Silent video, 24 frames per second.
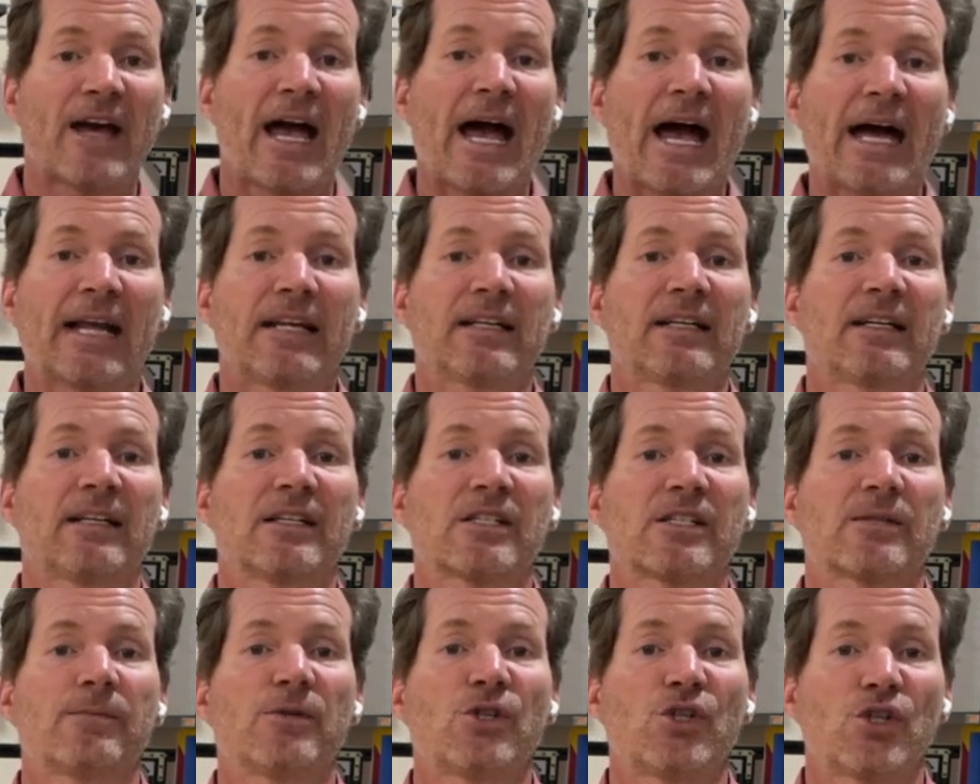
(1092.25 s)
added to
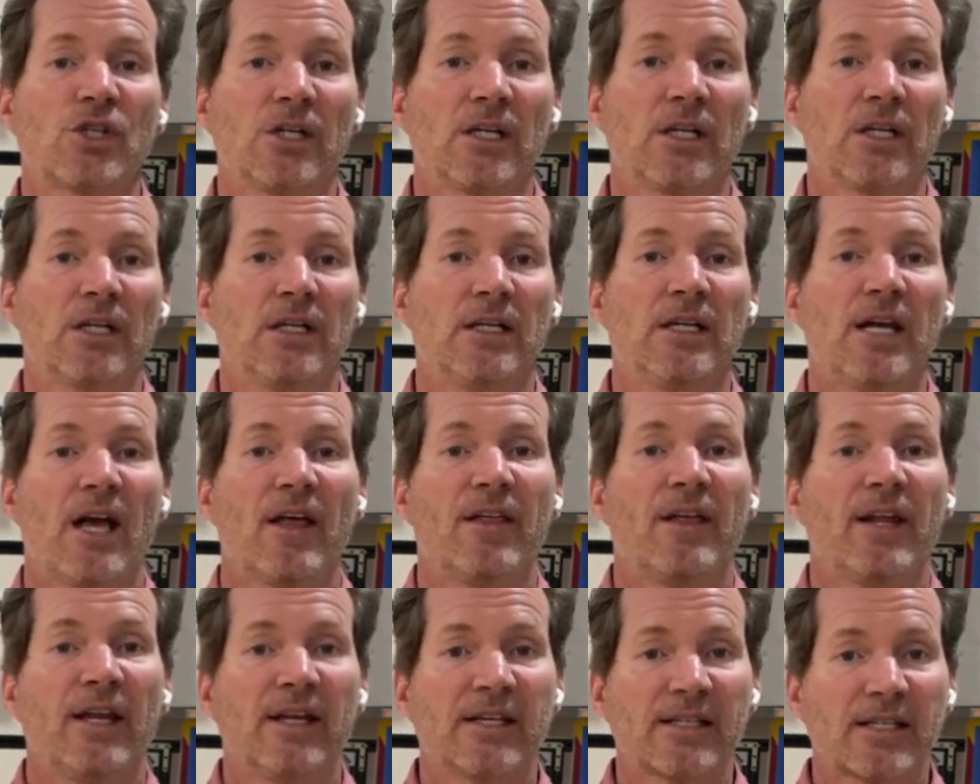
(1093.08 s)
this machine
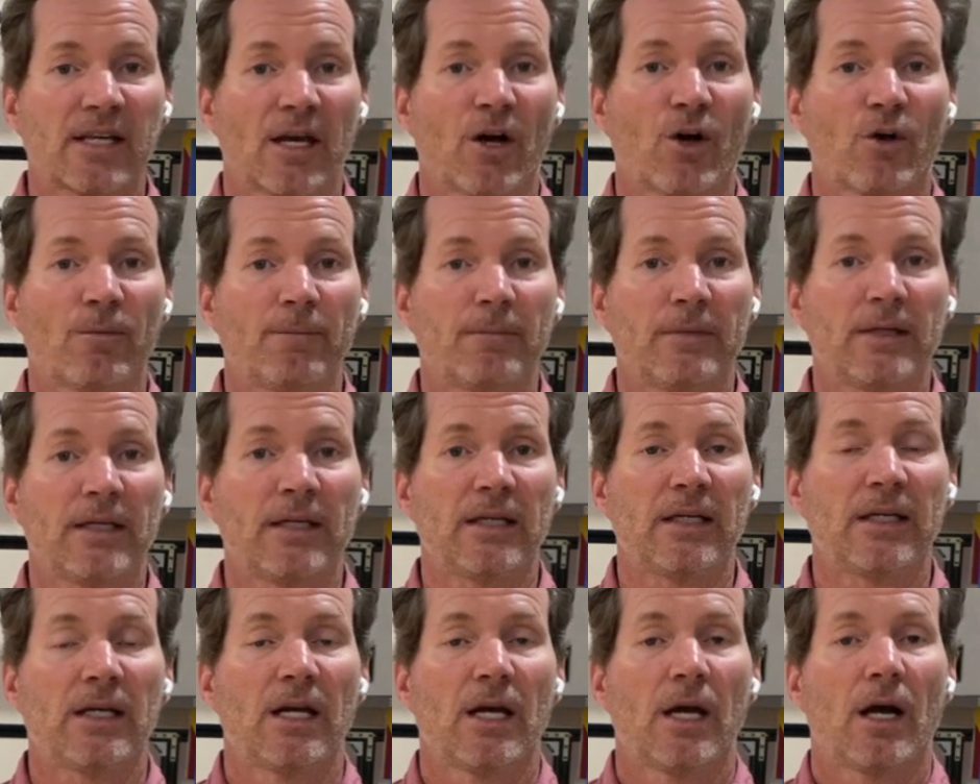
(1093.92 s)
that has helped
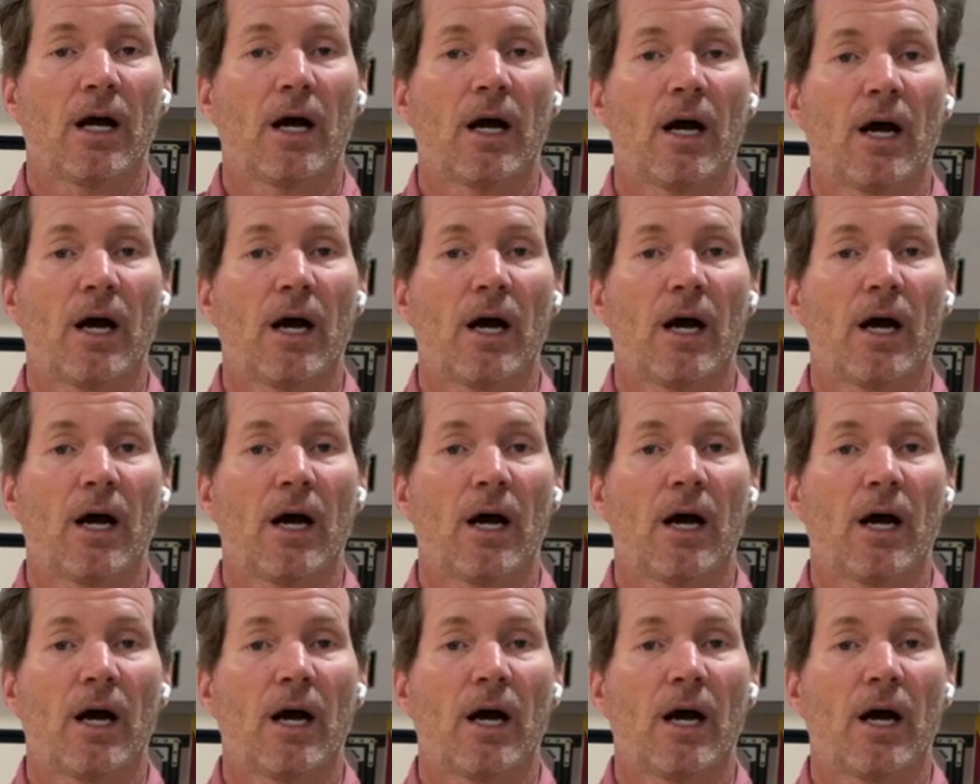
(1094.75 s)
me